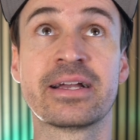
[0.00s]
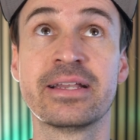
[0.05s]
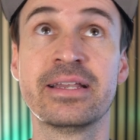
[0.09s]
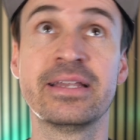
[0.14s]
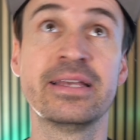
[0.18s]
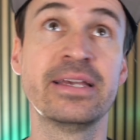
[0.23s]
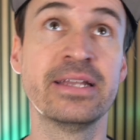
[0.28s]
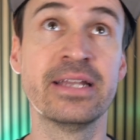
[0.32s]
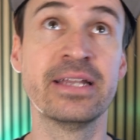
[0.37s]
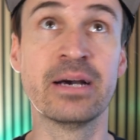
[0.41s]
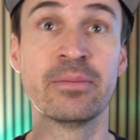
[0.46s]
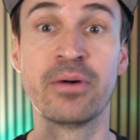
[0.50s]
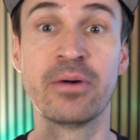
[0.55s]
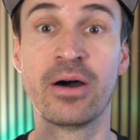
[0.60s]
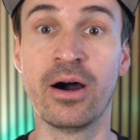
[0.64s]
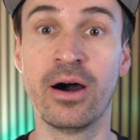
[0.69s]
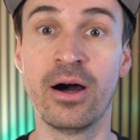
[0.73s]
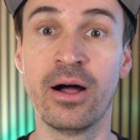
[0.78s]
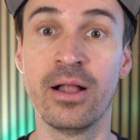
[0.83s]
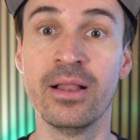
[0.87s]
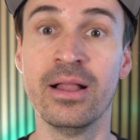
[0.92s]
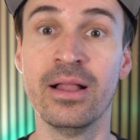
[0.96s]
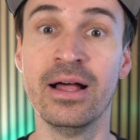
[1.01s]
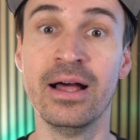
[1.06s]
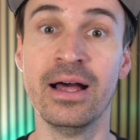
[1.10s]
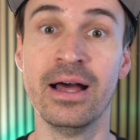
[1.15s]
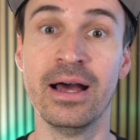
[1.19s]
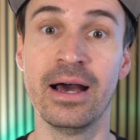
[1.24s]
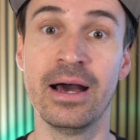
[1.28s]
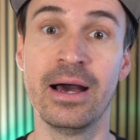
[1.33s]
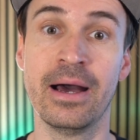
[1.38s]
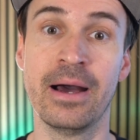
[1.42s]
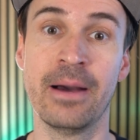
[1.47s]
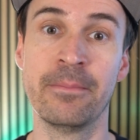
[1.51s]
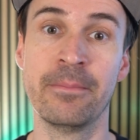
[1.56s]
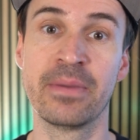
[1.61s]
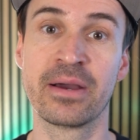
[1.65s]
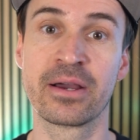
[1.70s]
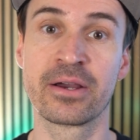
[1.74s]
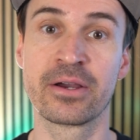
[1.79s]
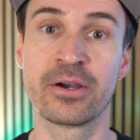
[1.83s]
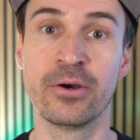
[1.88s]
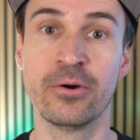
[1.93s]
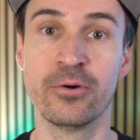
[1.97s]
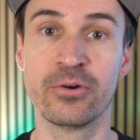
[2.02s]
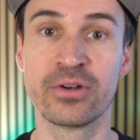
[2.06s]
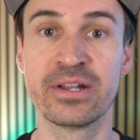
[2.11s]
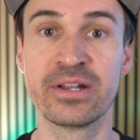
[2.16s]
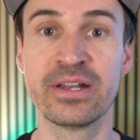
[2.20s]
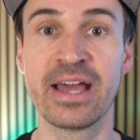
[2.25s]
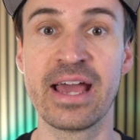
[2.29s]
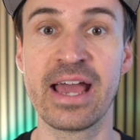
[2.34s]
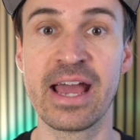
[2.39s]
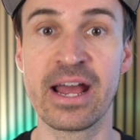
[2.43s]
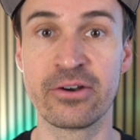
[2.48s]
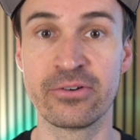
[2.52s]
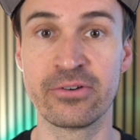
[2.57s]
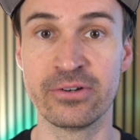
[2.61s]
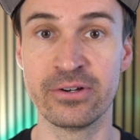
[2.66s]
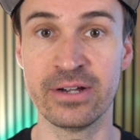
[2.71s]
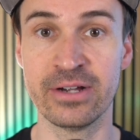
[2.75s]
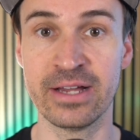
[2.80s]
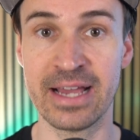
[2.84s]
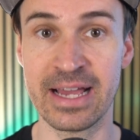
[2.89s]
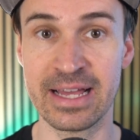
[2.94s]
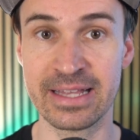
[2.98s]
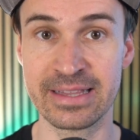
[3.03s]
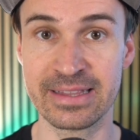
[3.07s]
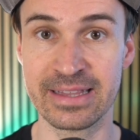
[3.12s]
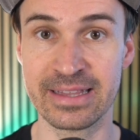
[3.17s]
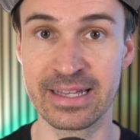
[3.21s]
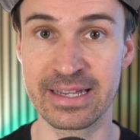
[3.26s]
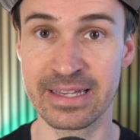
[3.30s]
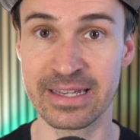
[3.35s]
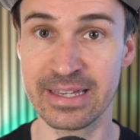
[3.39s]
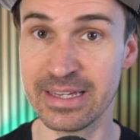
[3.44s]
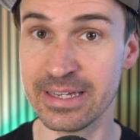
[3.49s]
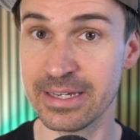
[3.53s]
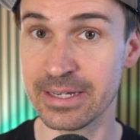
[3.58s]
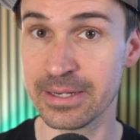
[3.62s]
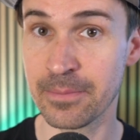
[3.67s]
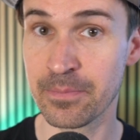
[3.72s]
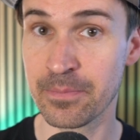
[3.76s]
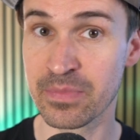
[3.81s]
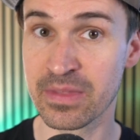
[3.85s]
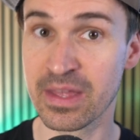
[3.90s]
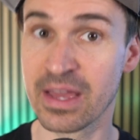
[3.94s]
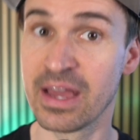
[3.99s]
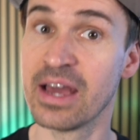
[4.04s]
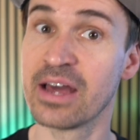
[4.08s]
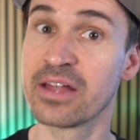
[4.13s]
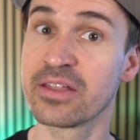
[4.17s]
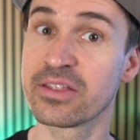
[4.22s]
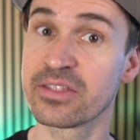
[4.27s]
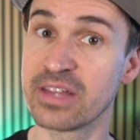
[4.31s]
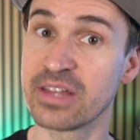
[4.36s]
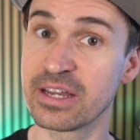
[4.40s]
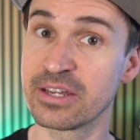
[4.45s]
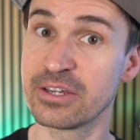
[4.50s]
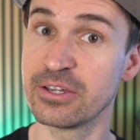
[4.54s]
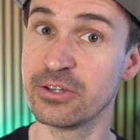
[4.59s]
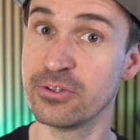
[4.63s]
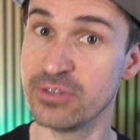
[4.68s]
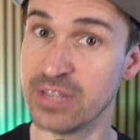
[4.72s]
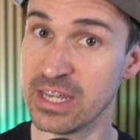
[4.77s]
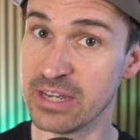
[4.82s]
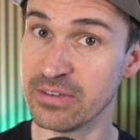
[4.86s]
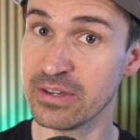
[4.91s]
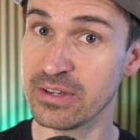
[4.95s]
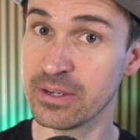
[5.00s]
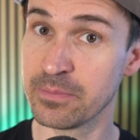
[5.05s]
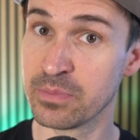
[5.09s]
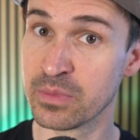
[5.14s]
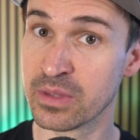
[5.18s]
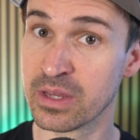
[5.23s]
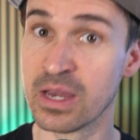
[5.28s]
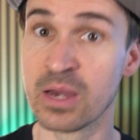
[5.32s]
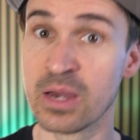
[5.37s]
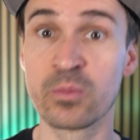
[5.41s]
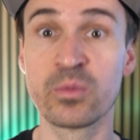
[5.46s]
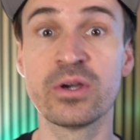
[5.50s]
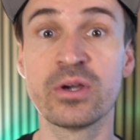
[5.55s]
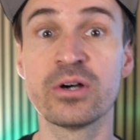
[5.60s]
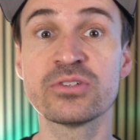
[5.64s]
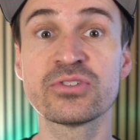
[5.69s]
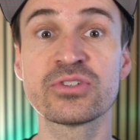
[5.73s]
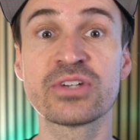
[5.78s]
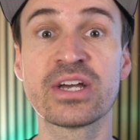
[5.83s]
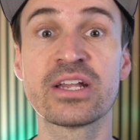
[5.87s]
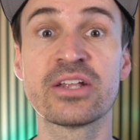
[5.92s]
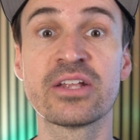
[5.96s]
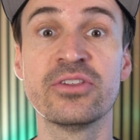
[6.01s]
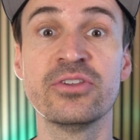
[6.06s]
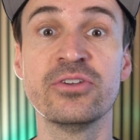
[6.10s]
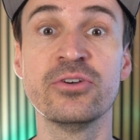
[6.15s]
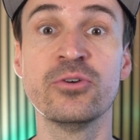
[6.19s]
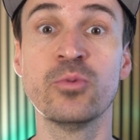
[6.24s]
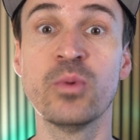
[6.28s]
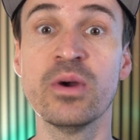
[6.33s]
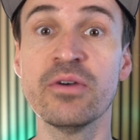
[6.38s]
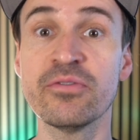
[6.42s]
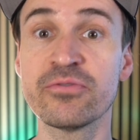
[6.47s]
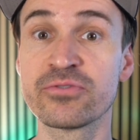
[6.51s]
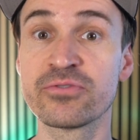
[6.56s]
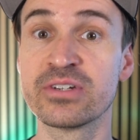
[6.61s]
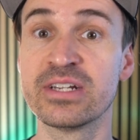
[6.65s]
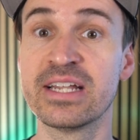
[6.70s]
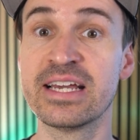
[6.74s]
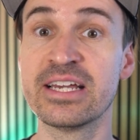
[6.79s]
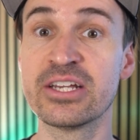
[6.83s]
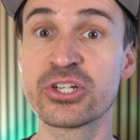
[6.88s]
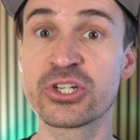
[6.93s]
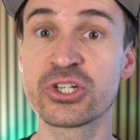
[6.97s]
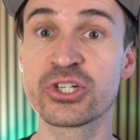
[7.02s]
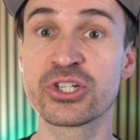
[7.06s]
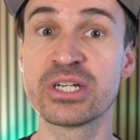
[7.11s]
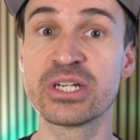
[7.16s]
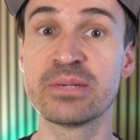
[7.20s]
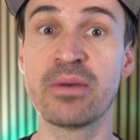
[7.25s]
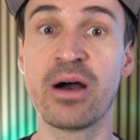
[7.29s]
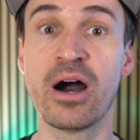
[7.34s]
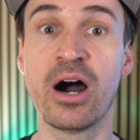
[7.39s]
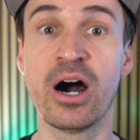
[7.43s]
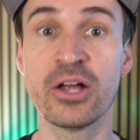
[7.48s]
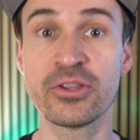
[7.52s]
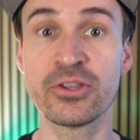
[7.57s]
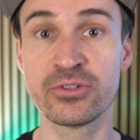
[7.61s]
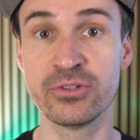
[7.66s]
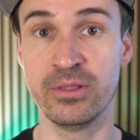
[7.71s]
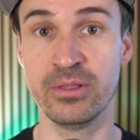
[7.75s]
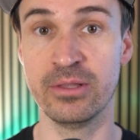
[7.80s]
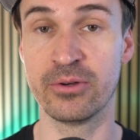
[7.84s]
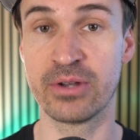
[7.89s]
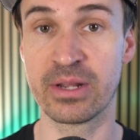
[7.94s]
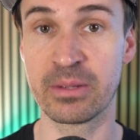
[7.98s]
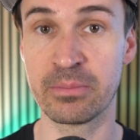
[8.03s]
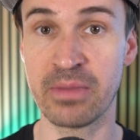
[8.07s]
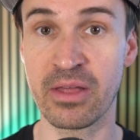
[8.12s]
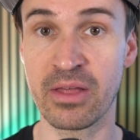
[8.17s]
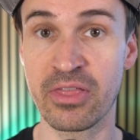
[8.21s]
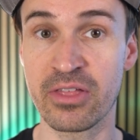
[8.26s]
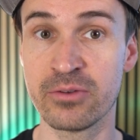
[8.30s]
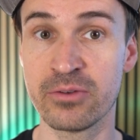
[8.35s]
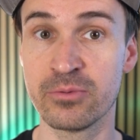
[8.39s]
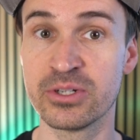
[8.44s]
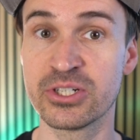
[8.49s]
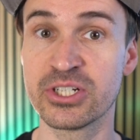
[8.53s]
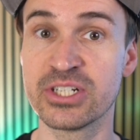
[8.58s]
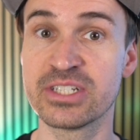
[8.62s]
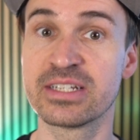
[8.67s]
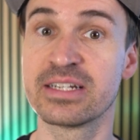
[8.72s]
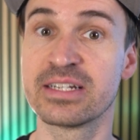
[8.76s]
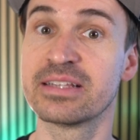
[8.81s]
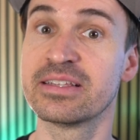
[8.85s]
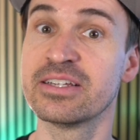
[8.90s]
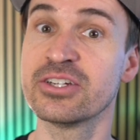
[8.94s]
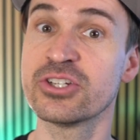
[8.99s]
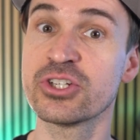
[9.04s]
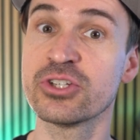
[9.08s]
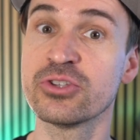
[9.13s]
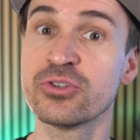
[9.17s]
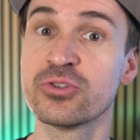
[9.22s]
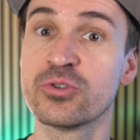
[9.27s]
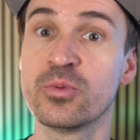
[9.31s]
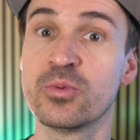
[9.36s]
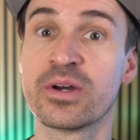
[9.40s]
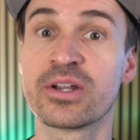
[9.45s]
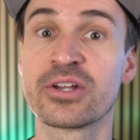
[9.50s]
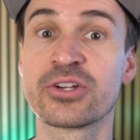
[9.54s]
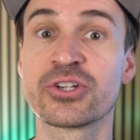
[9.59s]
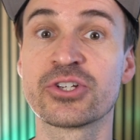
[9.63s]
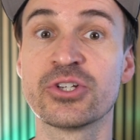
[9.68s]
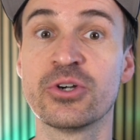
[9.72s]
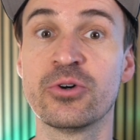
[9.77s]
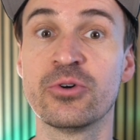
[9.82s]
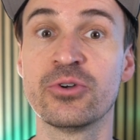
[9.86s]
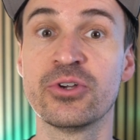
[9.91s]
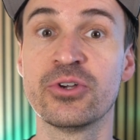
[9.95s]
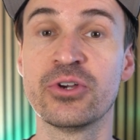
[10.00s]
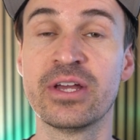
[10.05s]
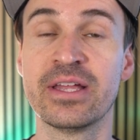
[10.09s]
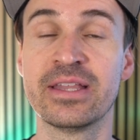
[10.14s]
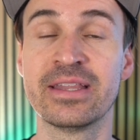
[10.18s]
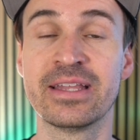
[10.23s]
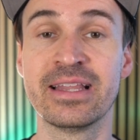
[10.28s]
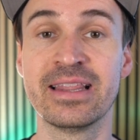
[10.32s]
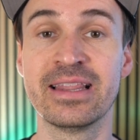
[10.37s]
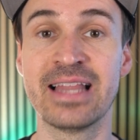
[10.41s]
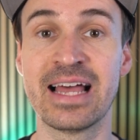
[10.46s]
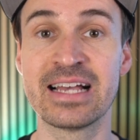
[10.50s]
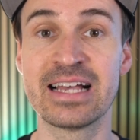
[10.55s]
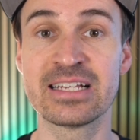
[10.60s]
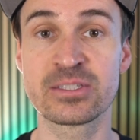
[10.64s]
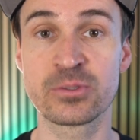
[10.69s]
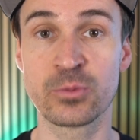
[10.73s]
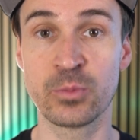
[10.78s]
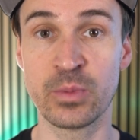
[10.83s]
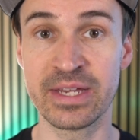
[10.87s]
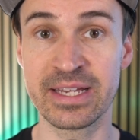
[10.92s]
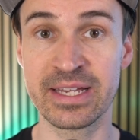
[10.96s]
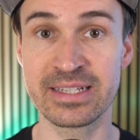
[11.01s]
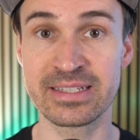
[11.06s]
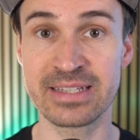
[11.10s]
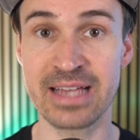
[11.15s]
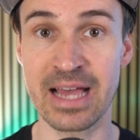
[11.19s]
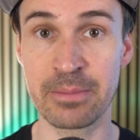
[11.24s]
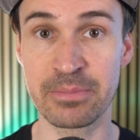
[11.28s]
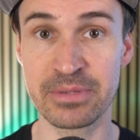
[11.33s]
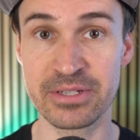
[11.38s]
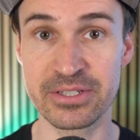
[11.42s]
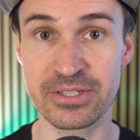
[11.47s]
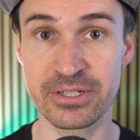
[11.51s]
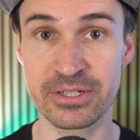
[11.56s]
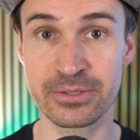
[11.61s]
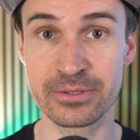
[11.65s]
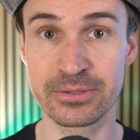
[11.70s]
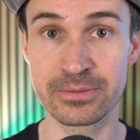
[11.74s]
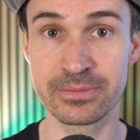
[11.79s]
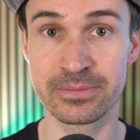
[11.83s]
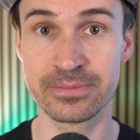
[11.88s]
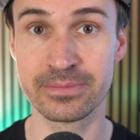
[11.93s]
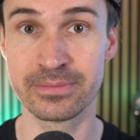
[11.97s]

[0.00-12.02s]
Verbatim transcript: clean up all uh, my code and error handling here. Thank you, Davey. We also got a new with relationship auto-loading method, which is an addition to what I showed you in the last week's episode.